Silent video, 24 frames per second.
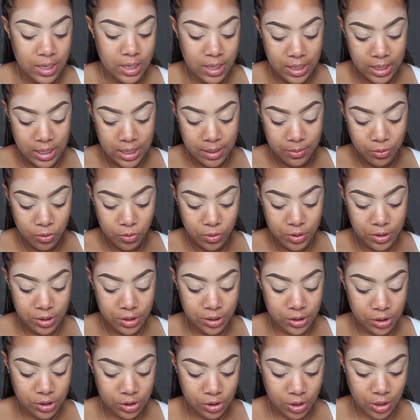And I'm going to
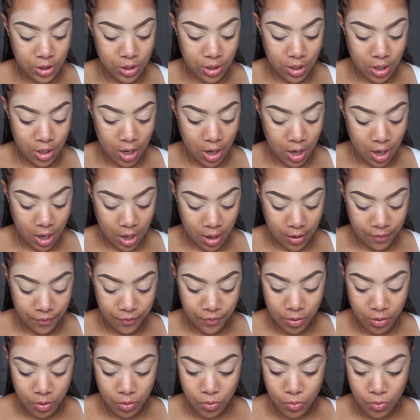start off
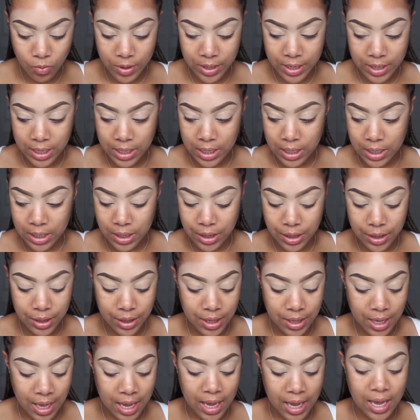
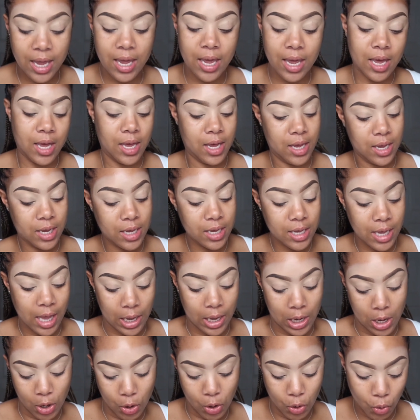with a
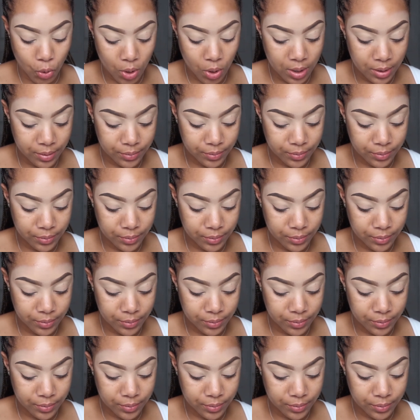yellow.